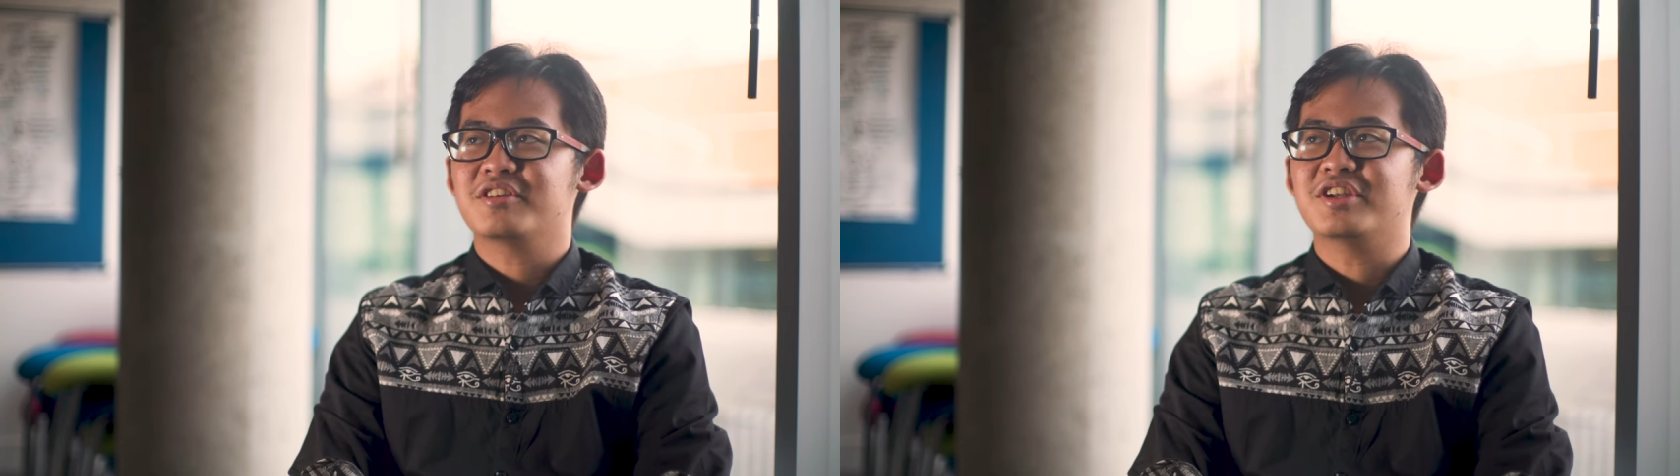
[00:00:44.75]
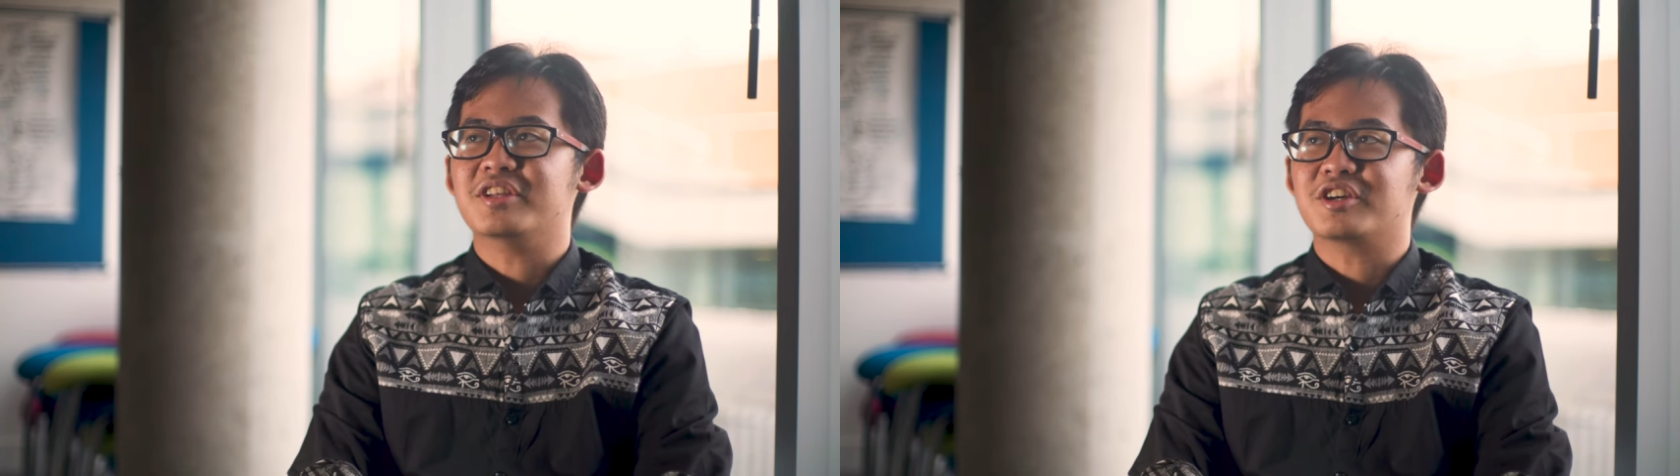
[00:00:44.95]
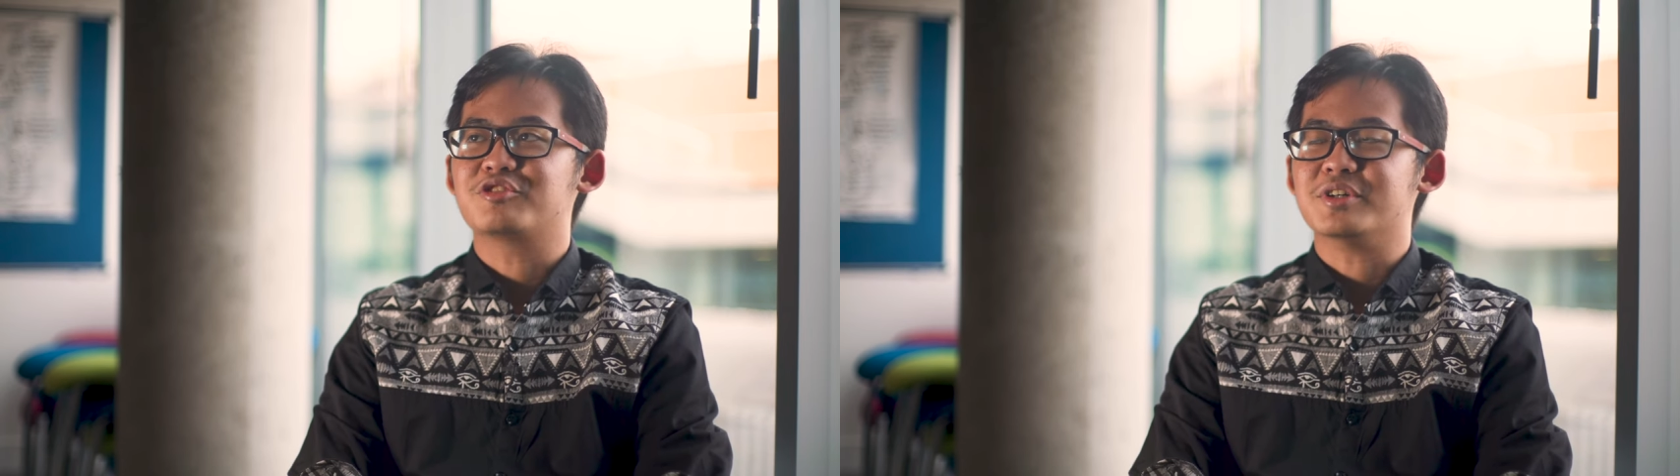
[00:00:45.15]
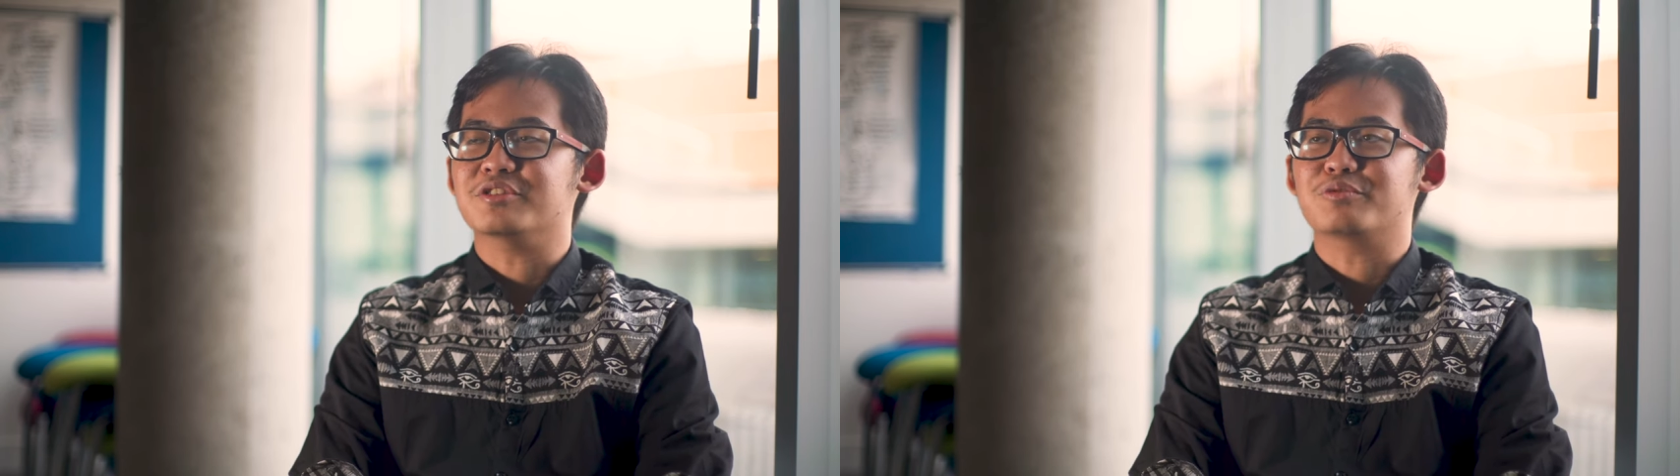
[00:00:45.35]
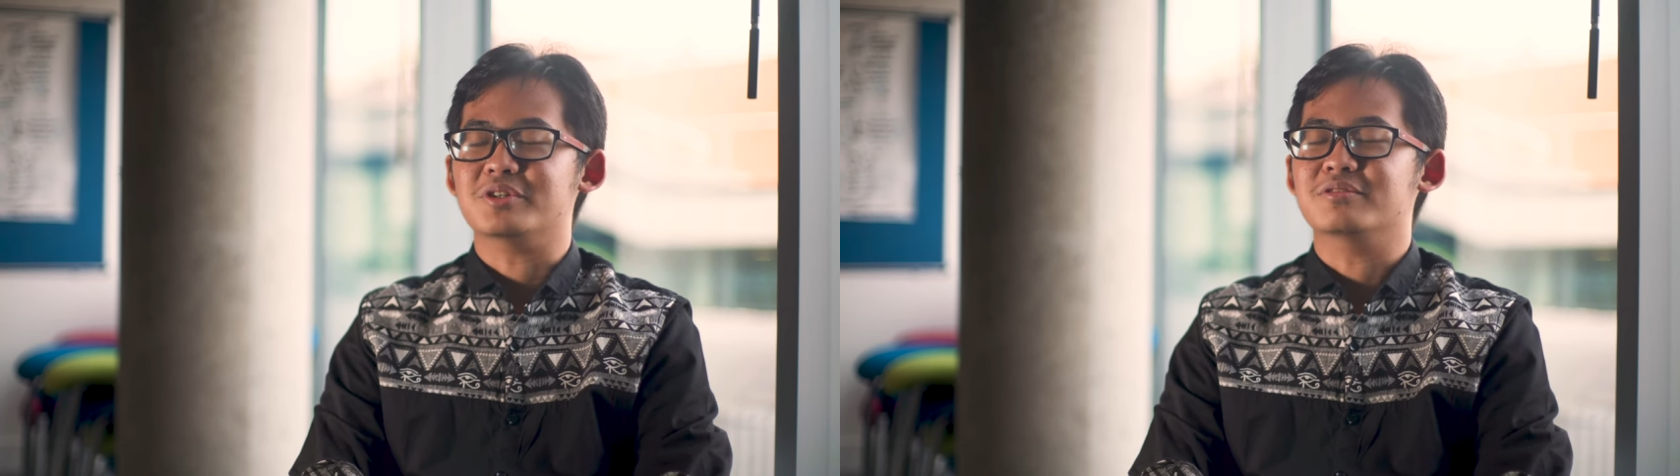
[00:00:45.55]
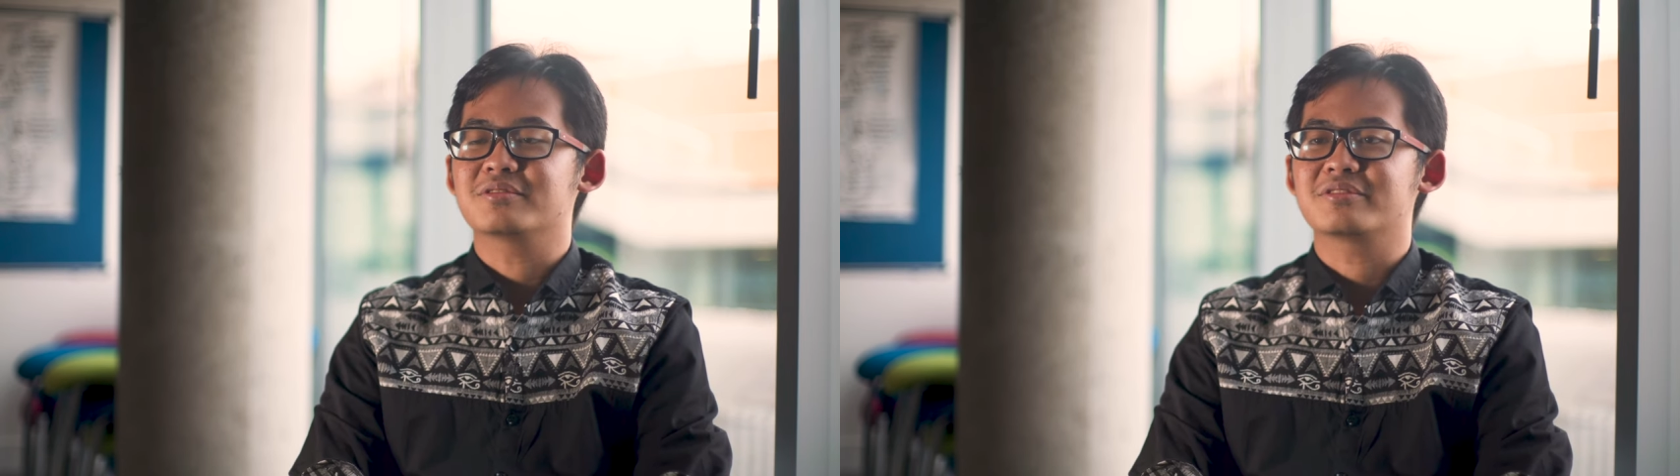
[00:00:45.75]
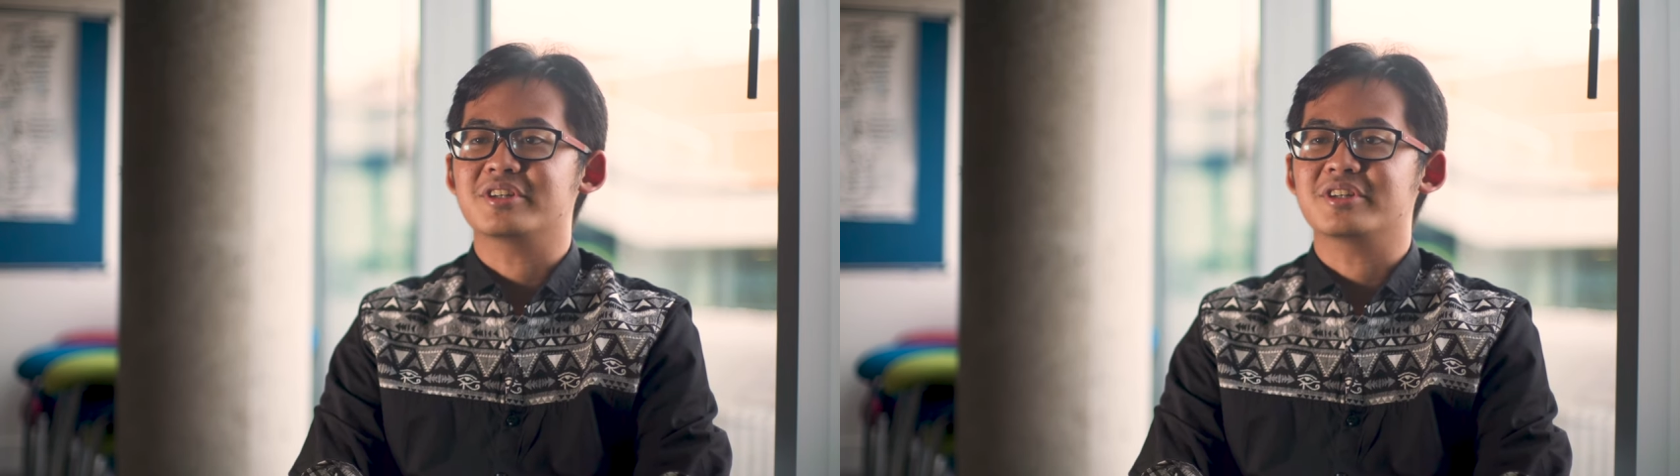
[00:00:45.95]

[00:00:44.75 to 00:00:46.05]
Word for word: think that experience will